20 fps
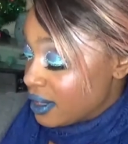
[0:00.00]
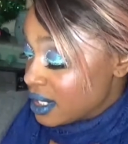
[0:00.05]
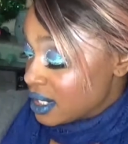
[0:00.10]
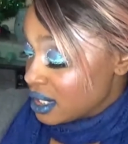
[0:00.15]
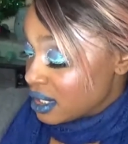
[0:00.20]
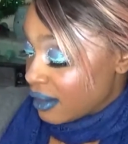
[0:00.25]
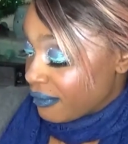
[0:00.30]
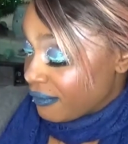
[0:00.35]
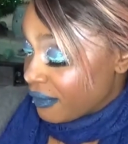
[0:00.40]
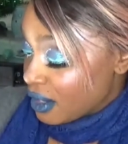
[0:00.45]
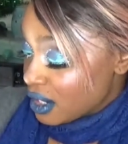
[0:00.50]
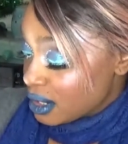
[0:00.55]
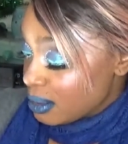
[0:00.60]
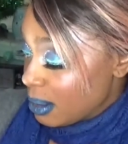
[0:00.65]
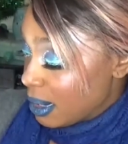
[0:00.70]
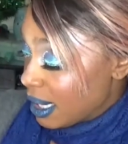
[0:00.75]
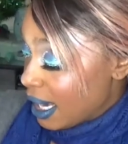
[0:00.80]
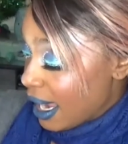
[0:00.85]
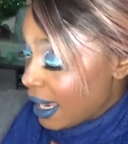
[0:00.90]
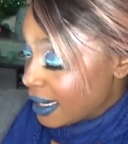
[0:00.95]
This is the first
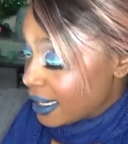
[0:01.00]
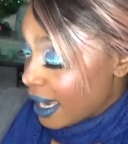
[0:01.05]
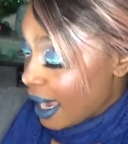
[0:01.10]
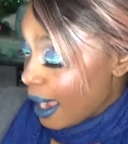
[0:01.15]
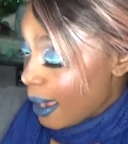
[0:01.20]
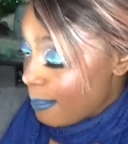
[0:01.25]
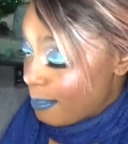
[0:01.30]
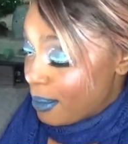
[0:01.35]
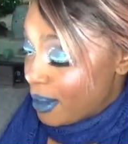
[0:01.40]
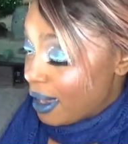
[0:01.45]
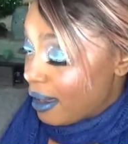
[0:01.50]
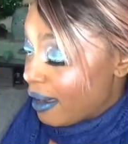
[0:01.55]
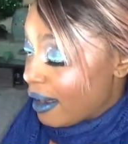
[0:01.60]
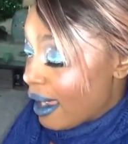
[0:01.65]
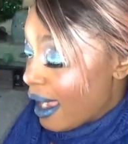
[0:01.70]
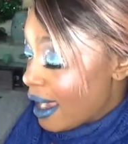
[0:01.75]
one I got, but